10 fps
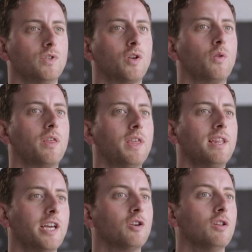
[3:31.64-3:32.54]
So the thing
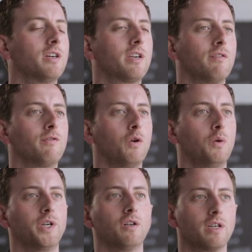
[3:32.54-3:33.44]
that you're looking for
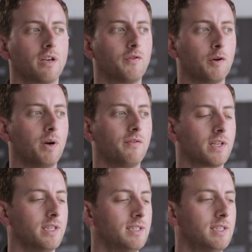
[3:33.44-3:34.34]
when you're looking for perfectly